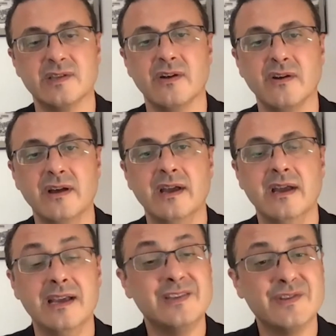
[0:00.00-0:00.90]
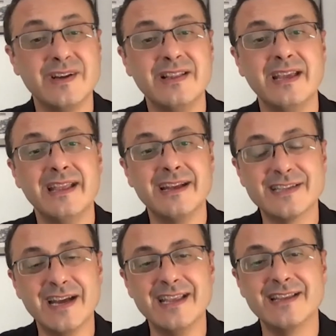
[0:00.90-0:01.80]
So it's really an
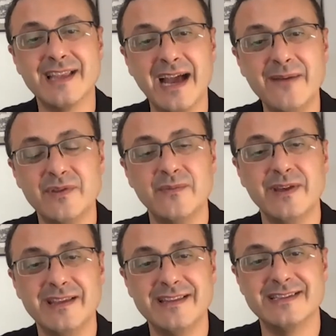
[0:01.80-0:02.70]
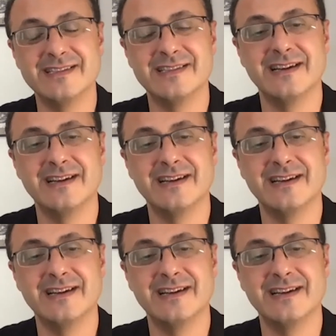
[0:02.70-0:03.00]
exciting time to be in this right